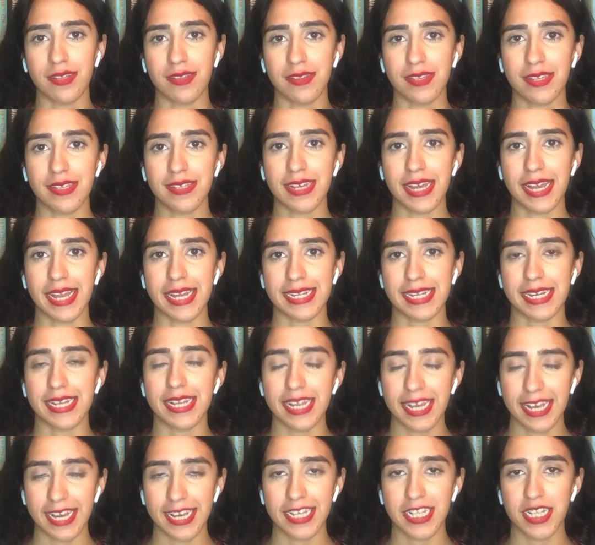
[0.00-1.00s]
the
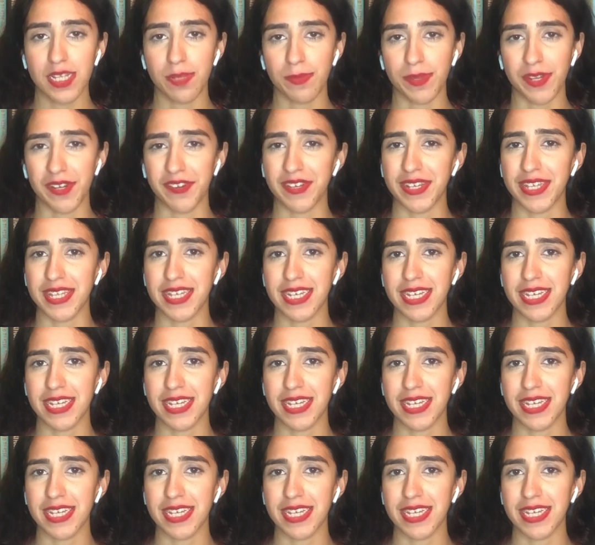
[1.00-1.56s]
psychedelic experience